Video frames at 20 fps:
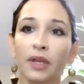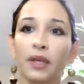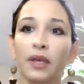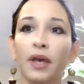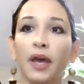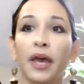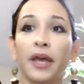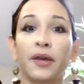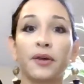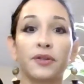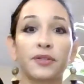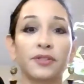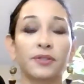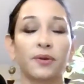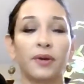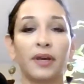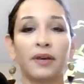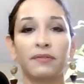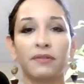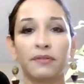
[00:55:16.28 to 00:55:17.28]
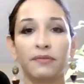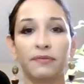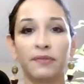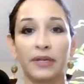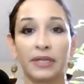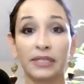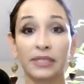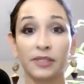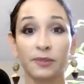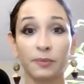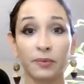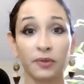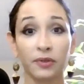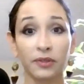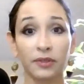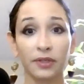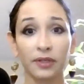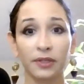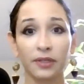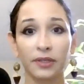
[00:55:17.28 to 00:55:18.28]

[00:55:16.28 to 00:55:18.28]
I also have a Facebook.